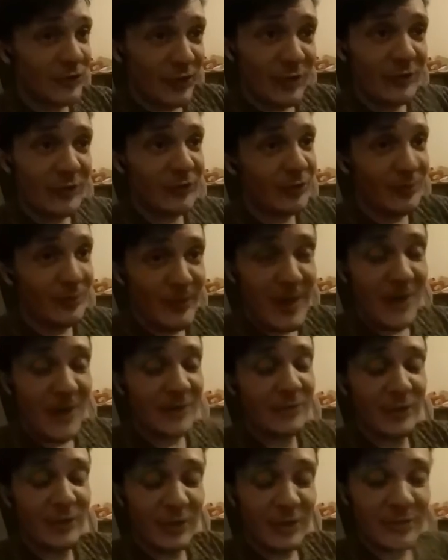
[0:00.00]
not too
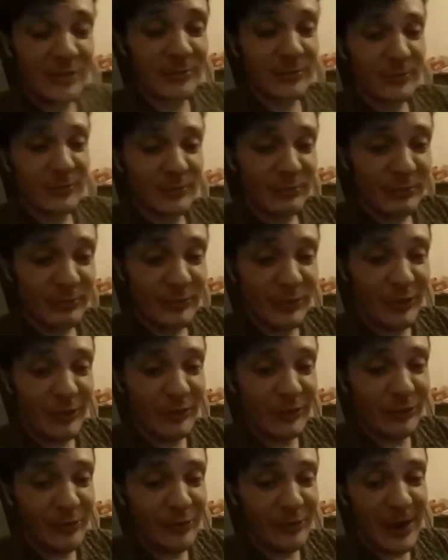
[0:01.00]
bad. Yeah, it's
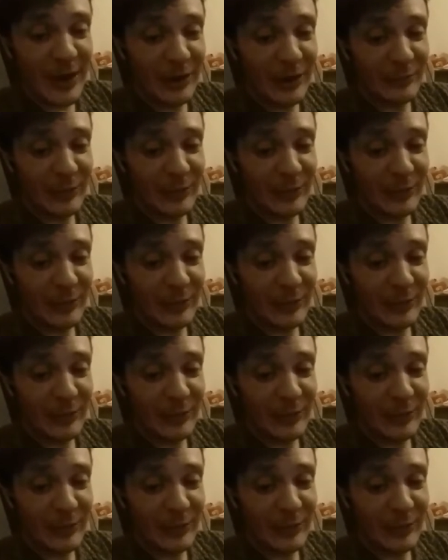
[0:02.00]
not too bad.